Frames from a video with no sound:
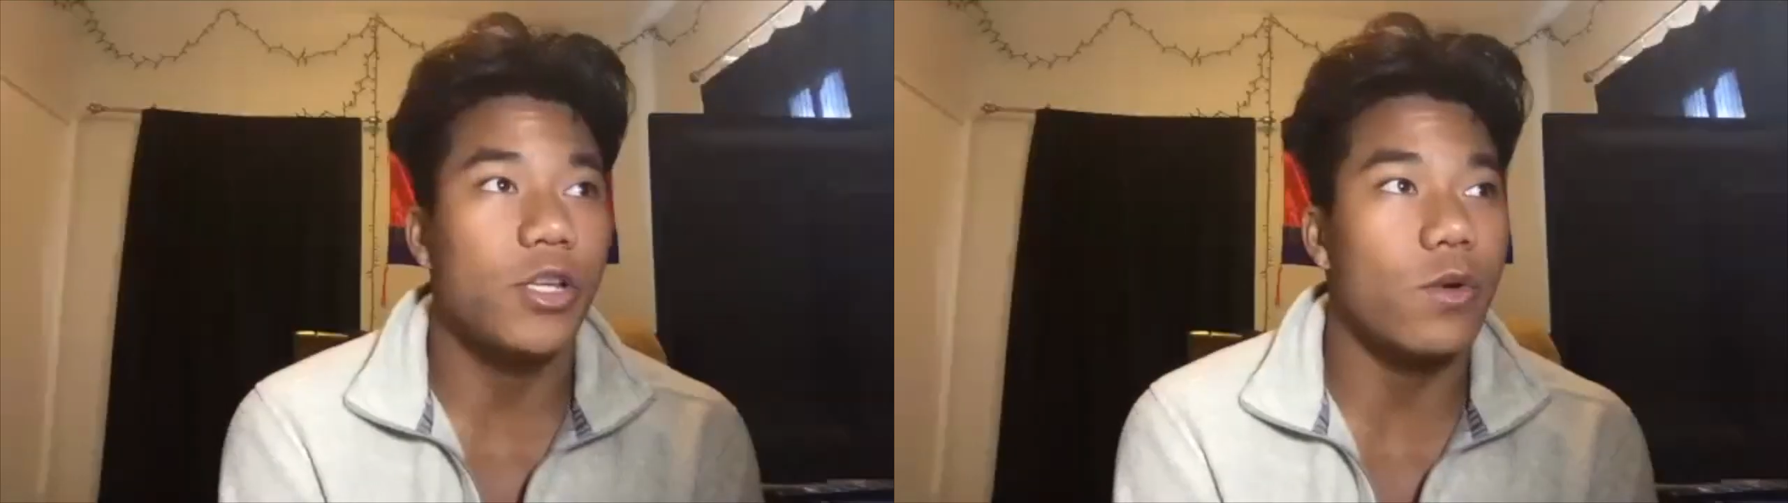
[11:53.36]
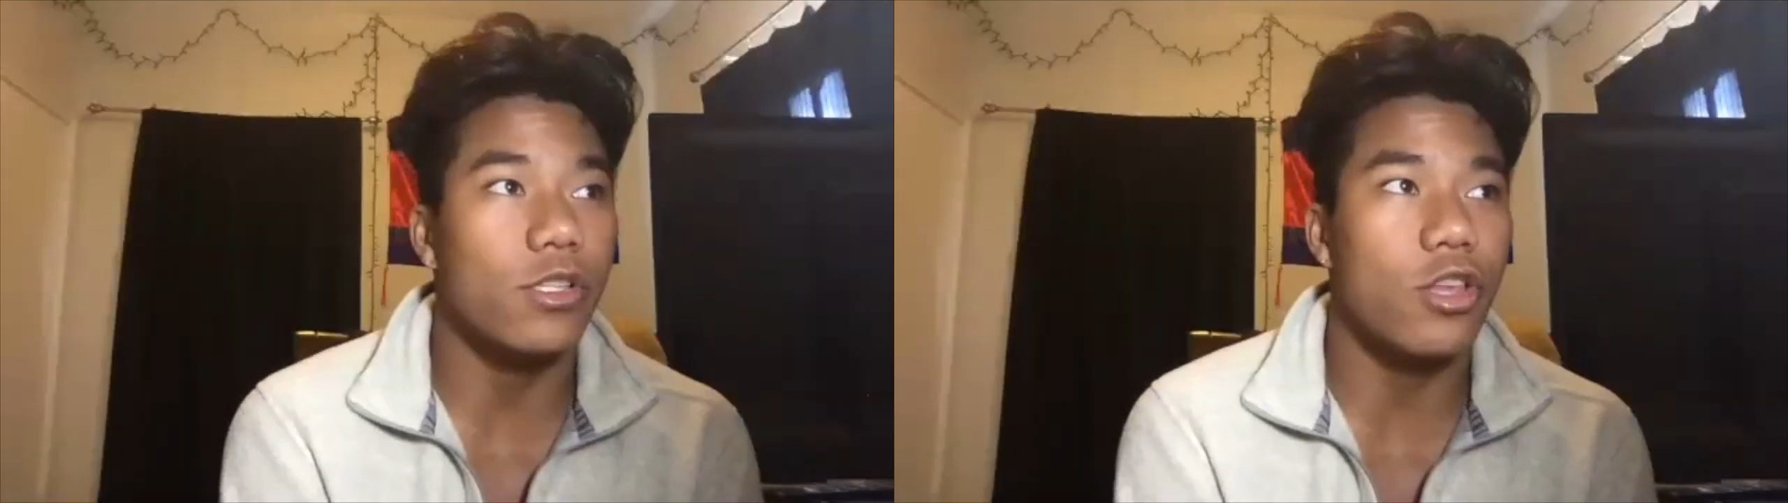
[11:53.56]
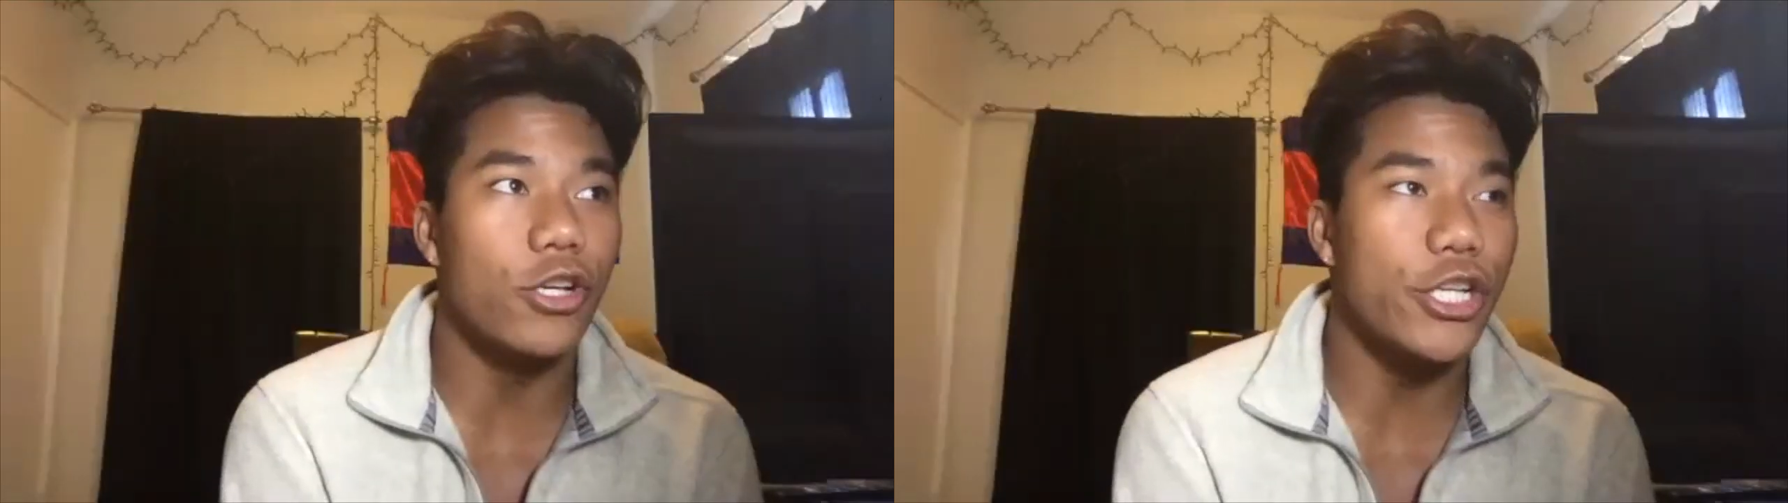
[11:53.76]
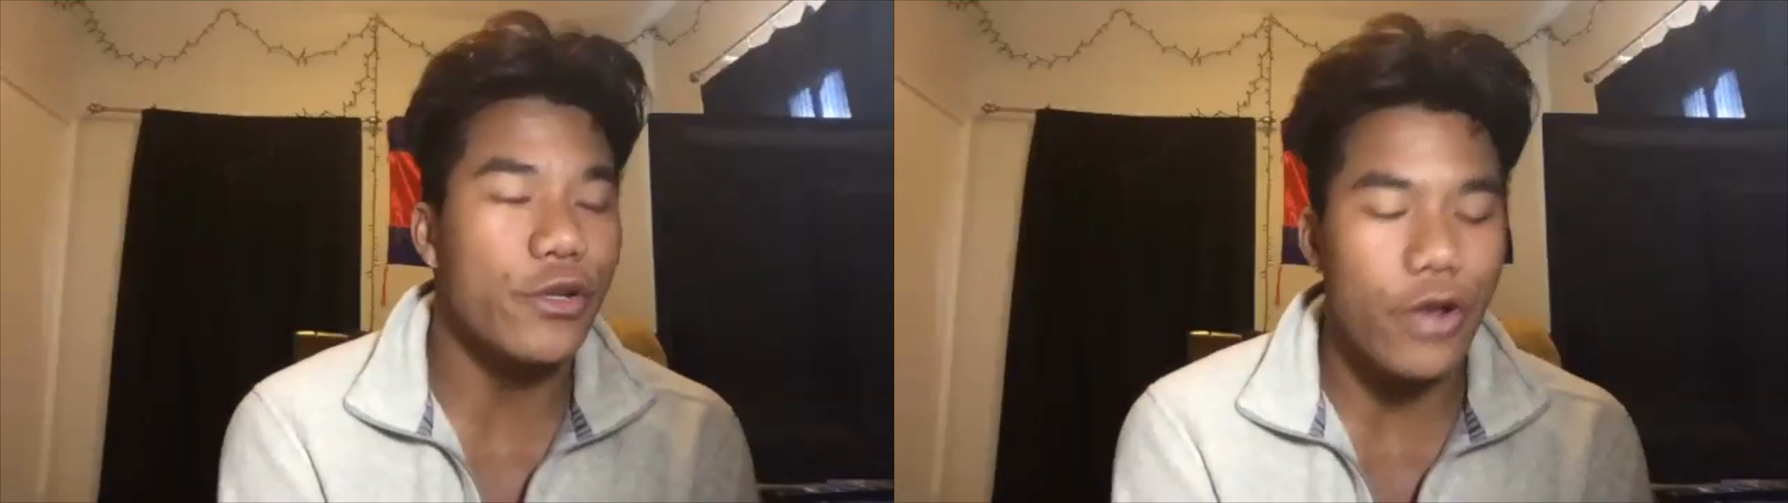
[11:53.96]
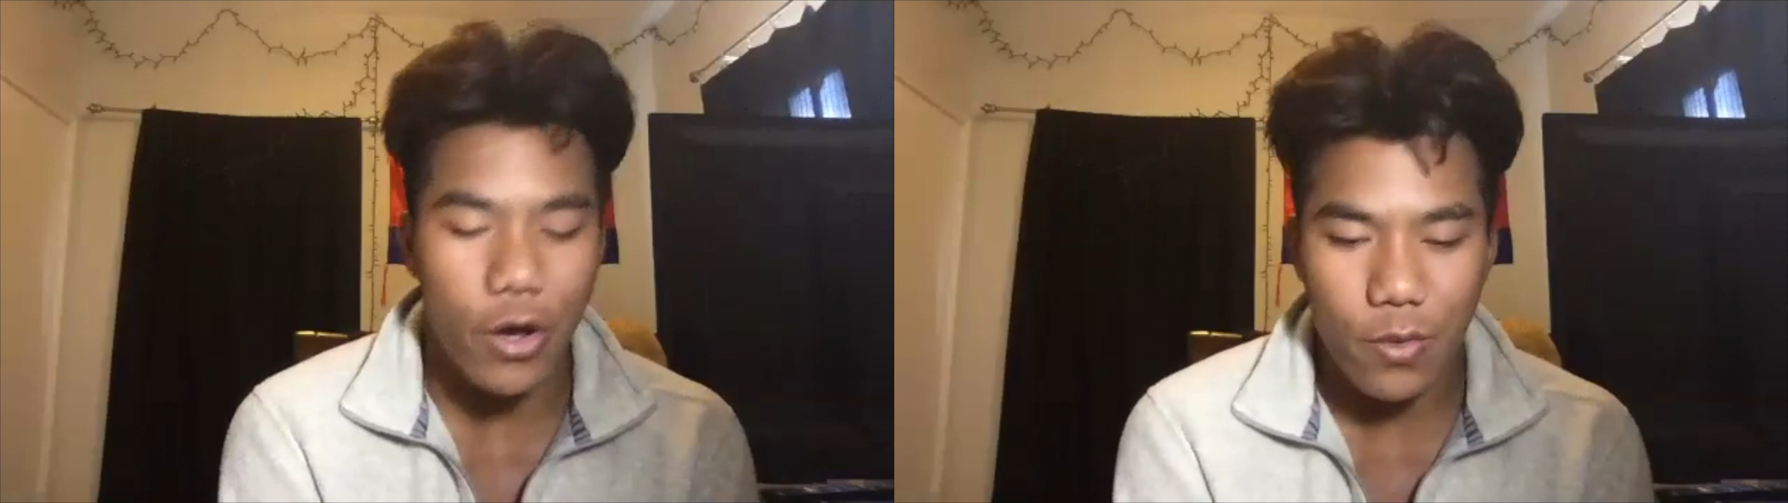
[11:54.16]
as long as you
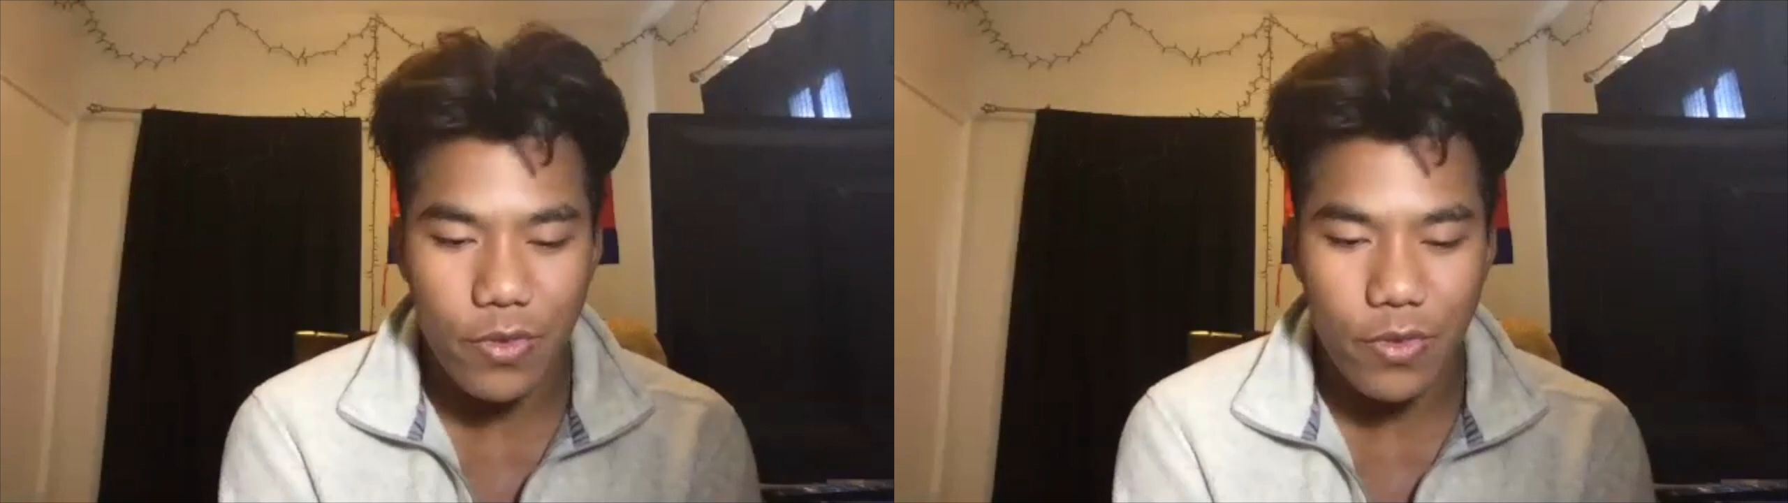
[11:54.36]
know